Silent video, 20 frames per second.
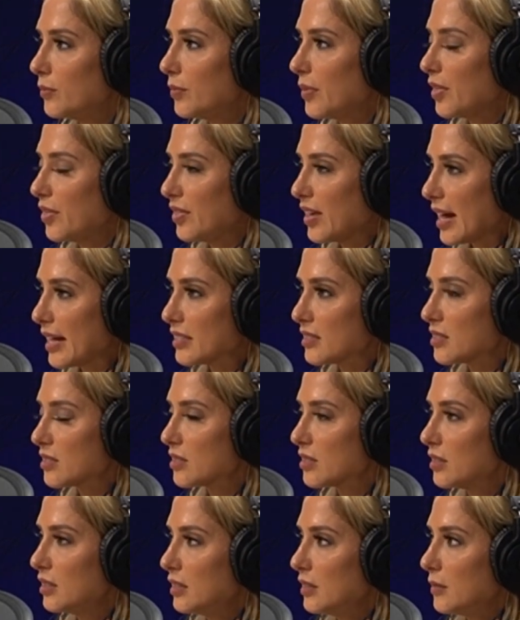But
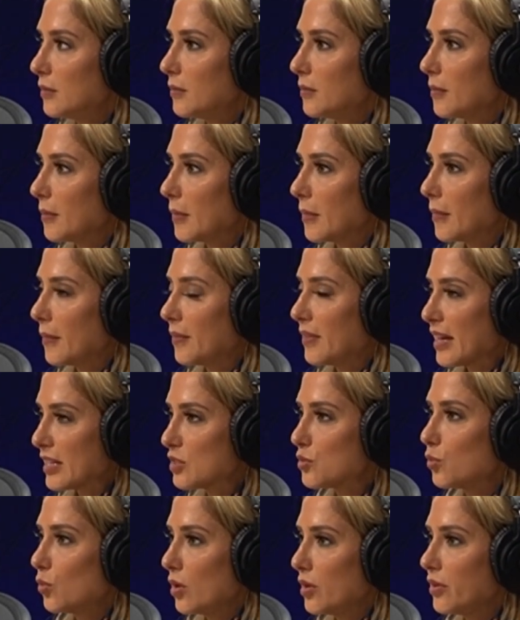that's
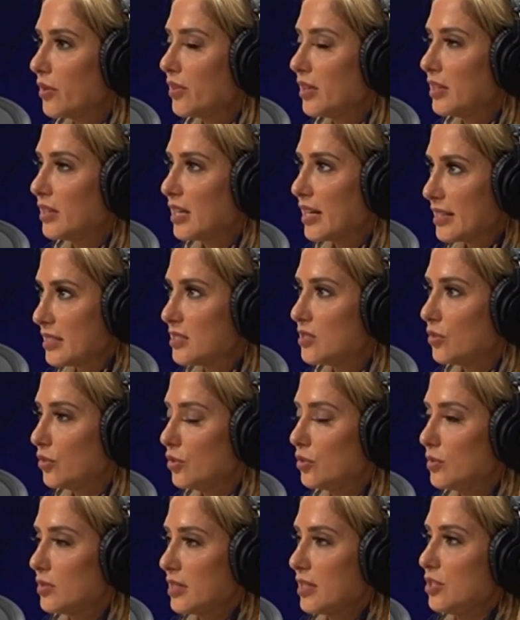one thing that I still
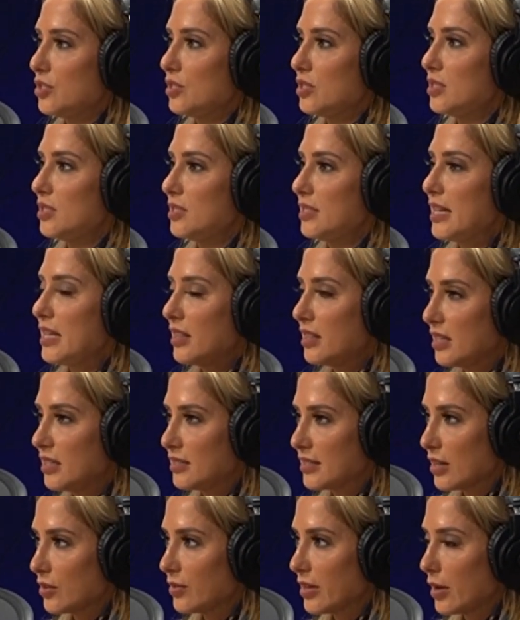do, is I just say
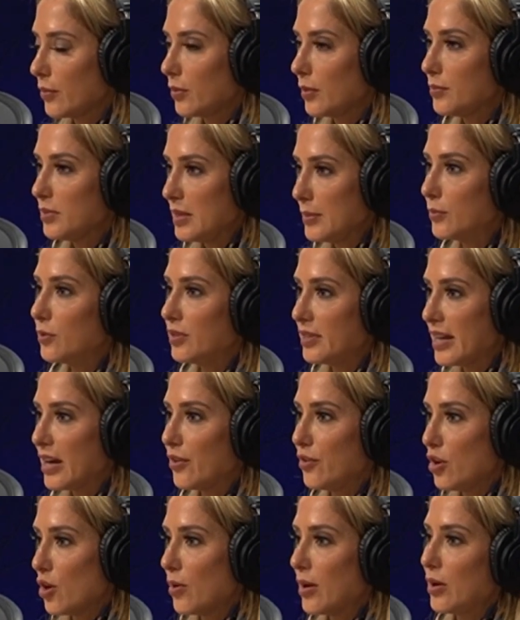things out loud, but people
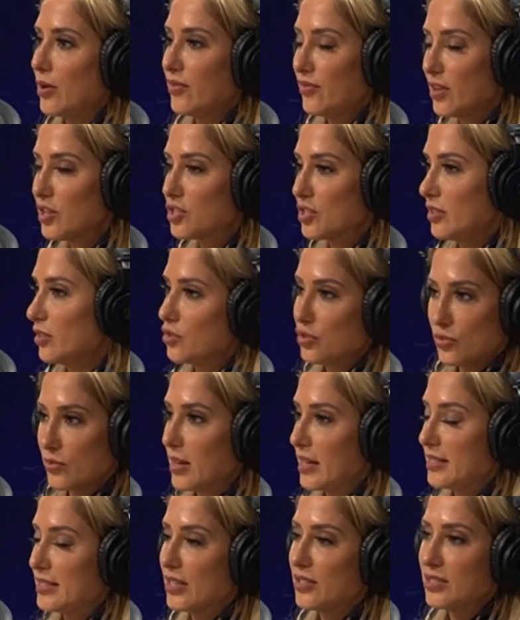now know how I function. They'll just
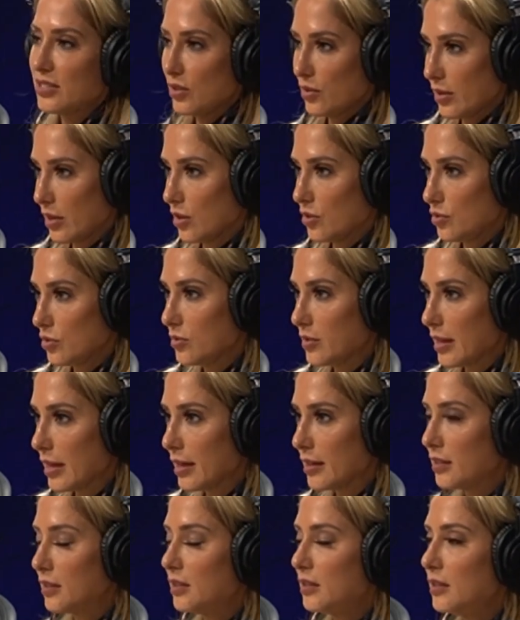write it down and say, okay, I'll do
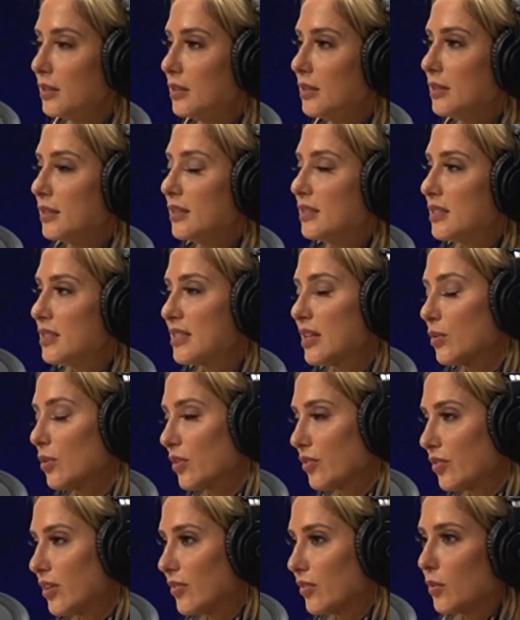that. Does that
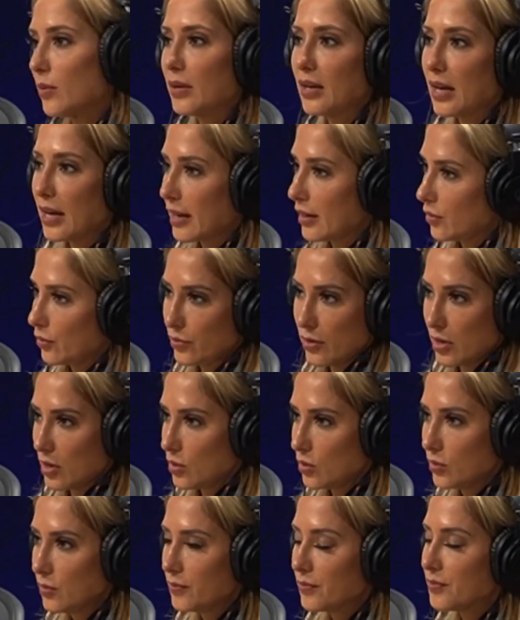work for everyone? I don't
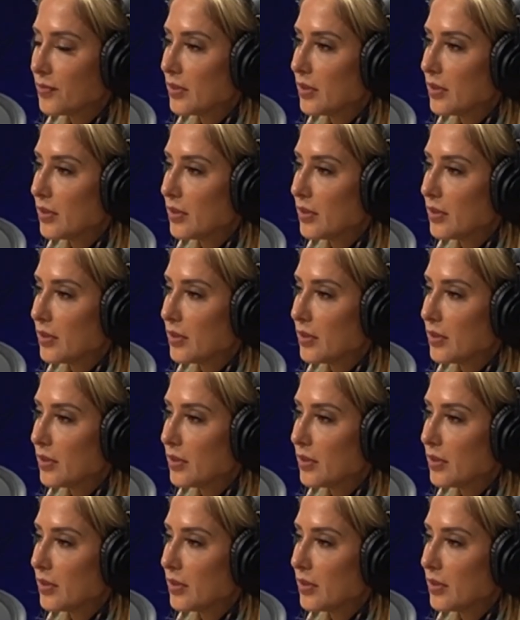know.